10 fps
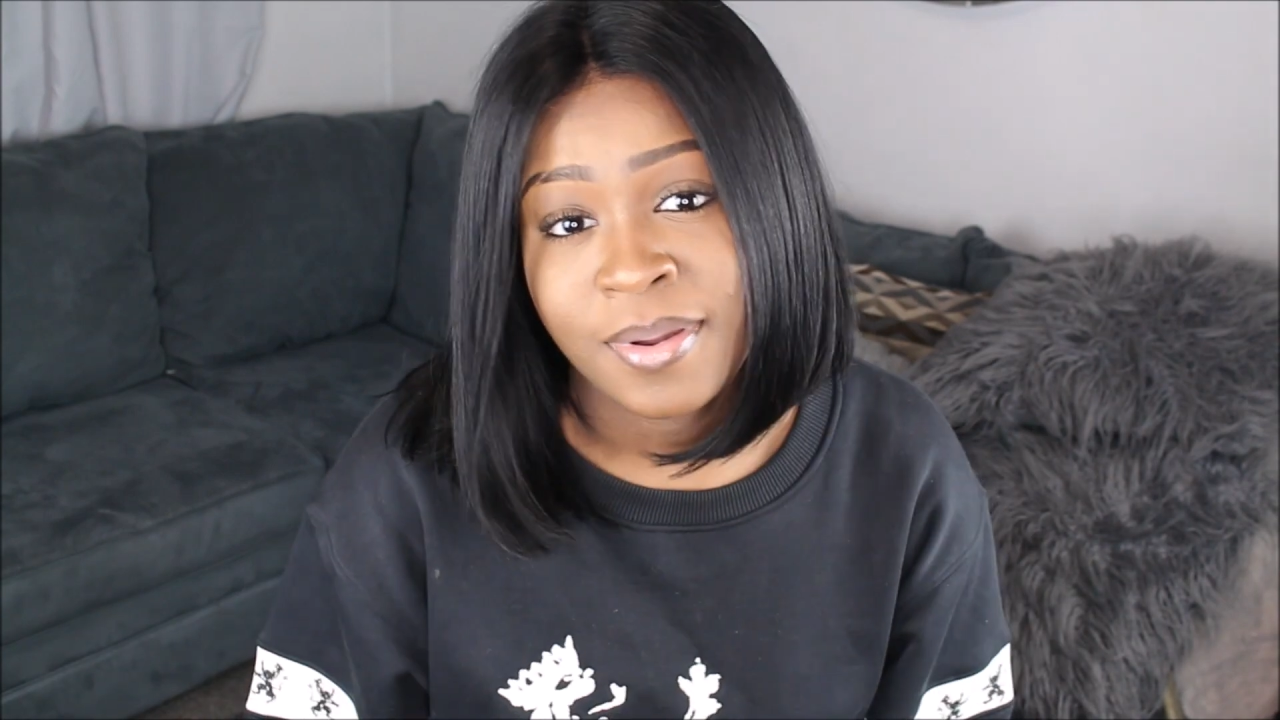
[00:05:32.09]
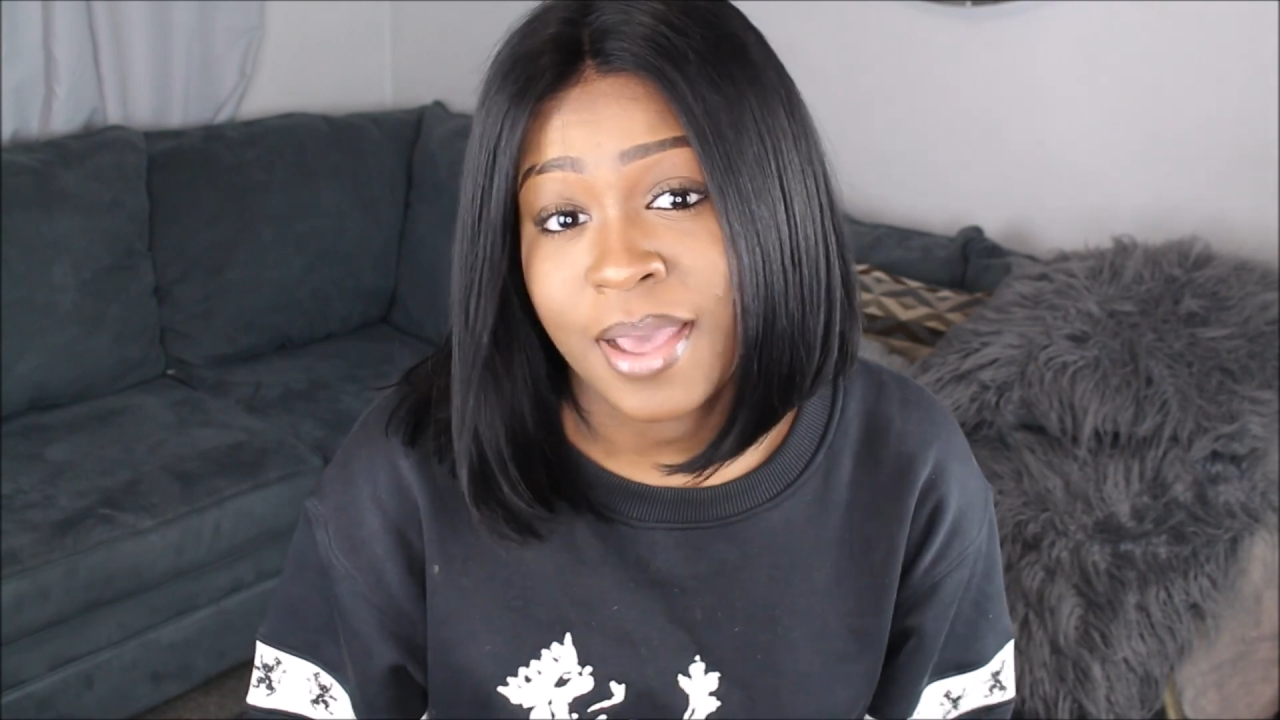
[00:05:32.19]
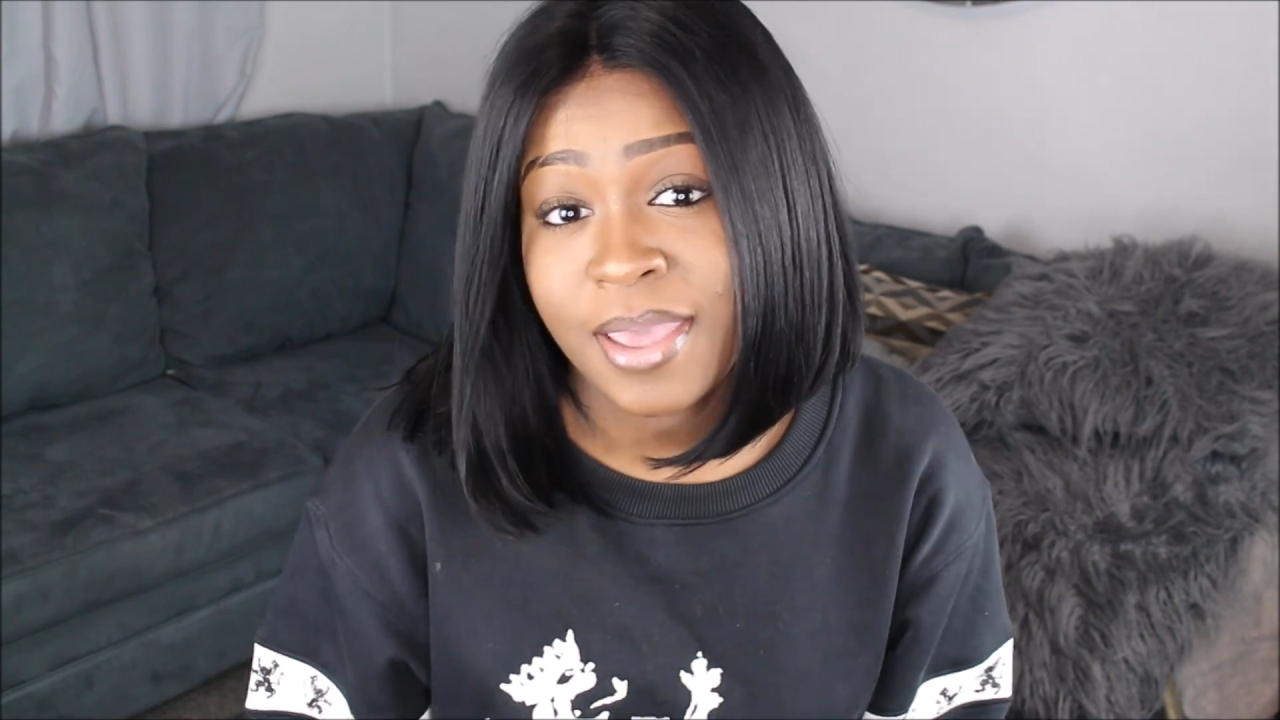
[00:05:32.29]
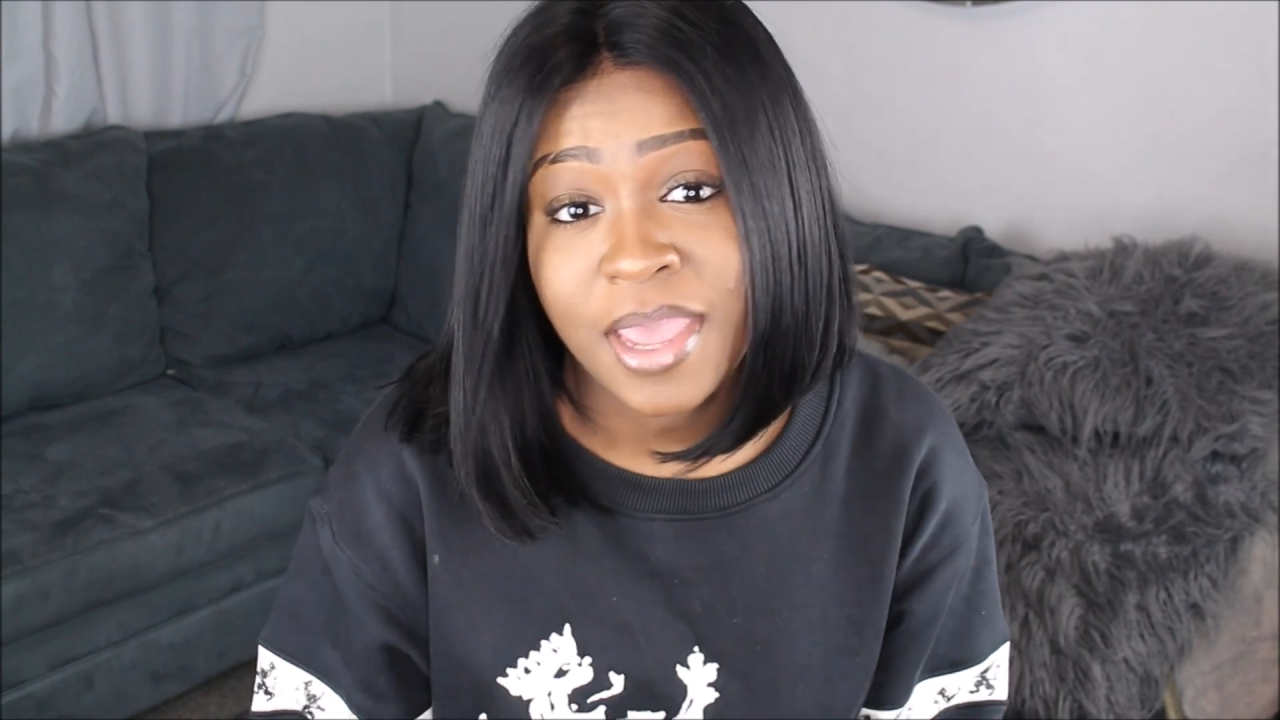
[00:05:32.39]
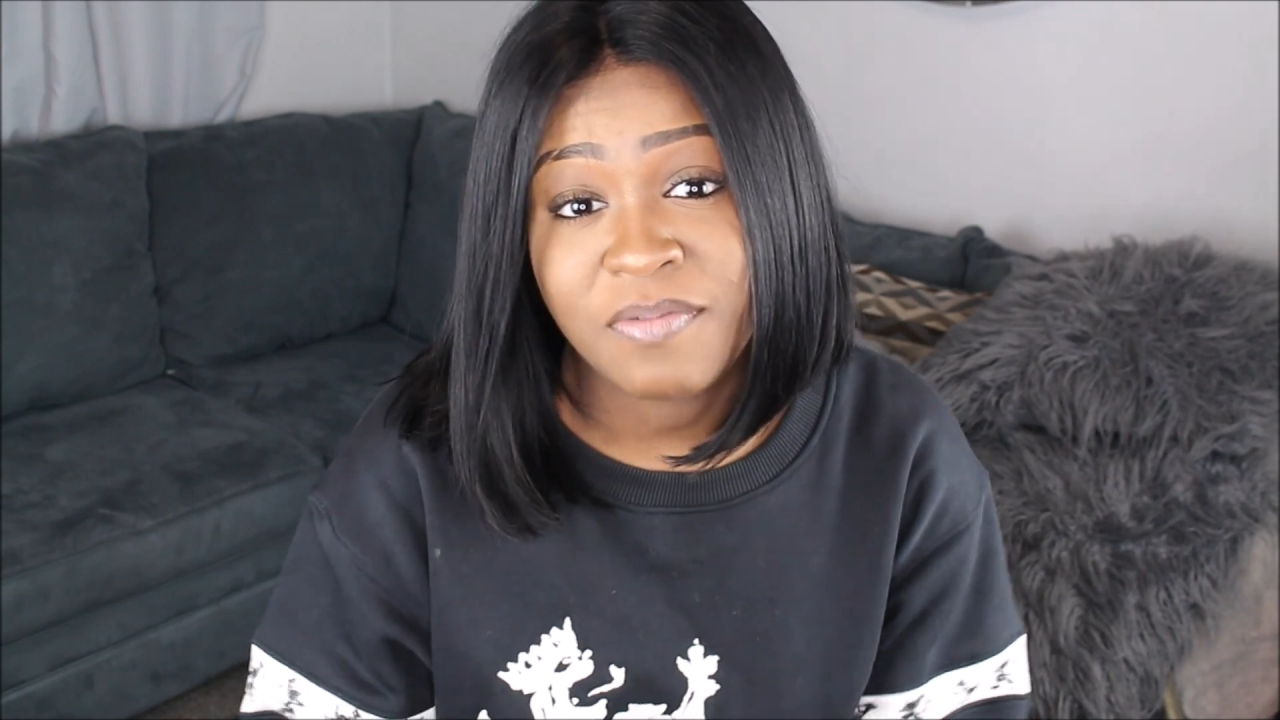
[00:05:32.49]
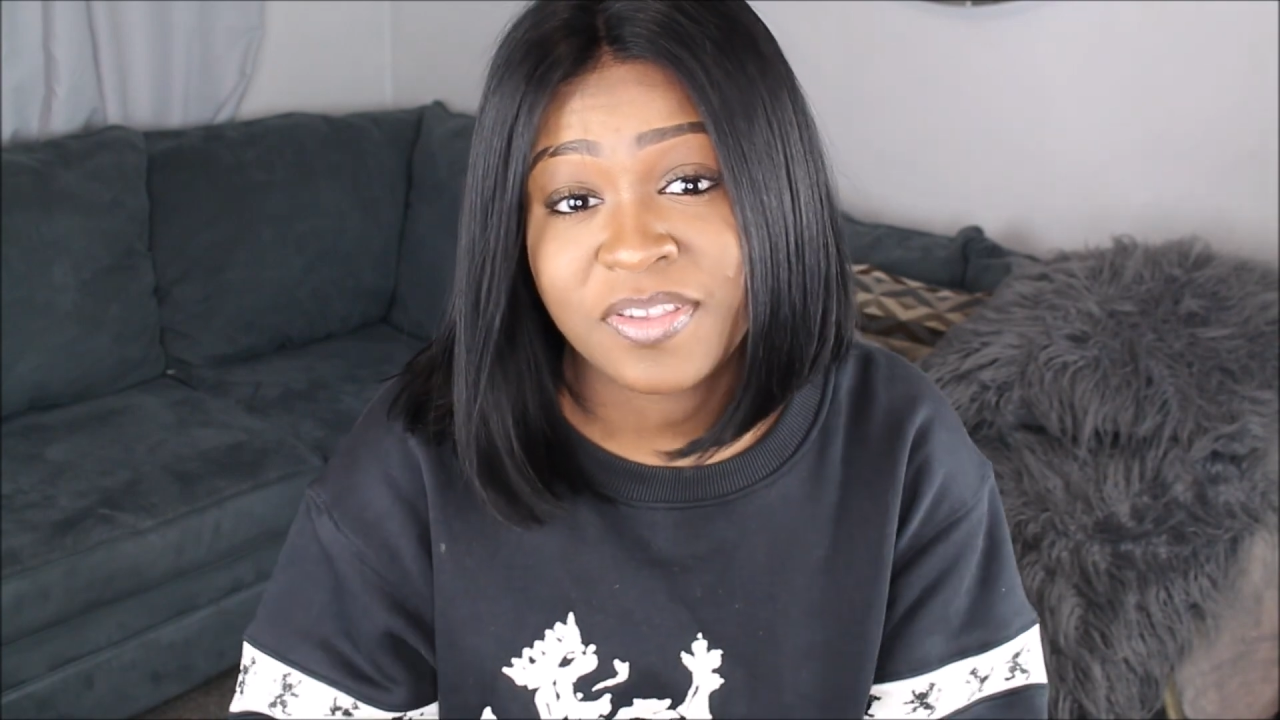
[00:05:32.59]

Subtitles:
I can't